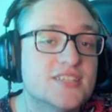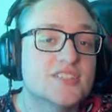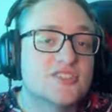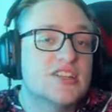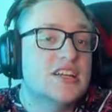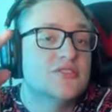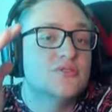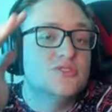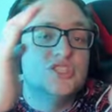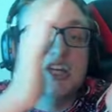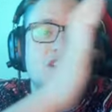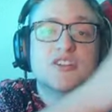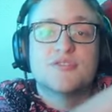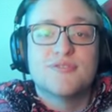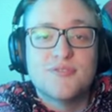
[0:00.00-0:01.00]
trying to
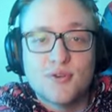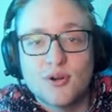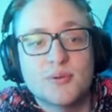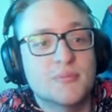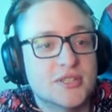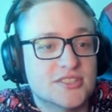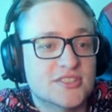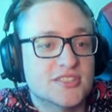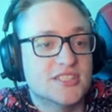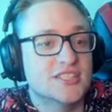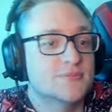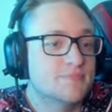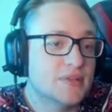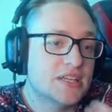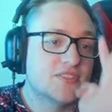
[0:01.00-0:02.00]
change formats.
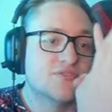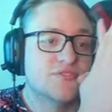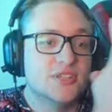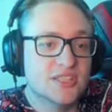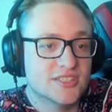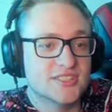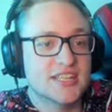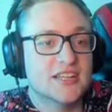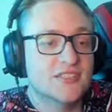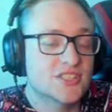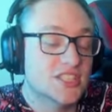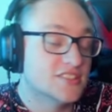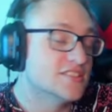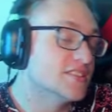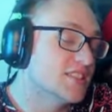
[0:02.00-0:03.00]
He's played freestyle
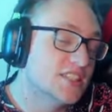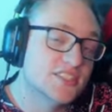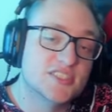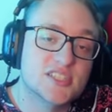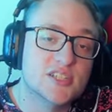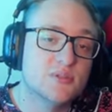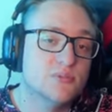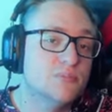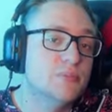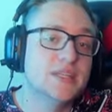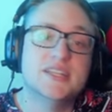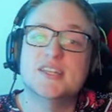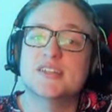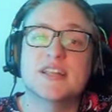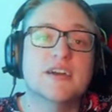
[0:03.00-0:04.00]
chess and he's still
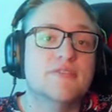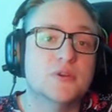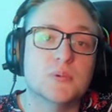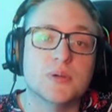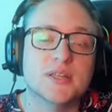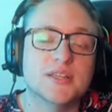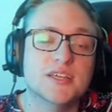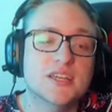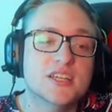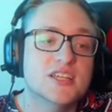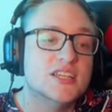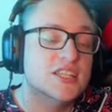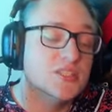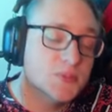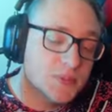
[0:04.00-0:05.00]
beating everyone.
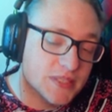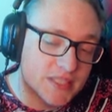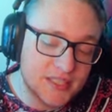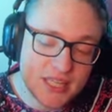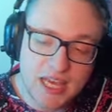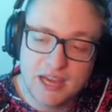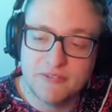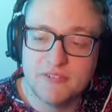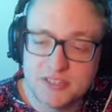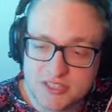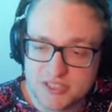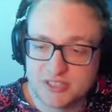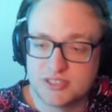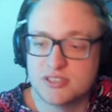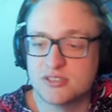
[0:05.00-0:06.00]
He's winning every
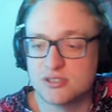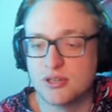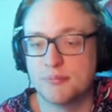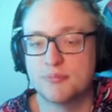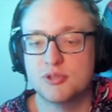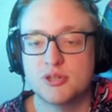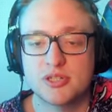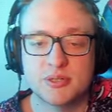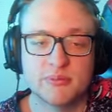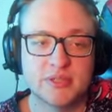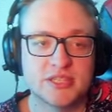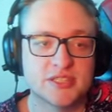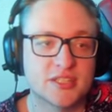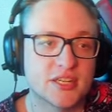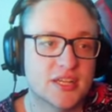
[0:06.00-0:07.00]
single top tournament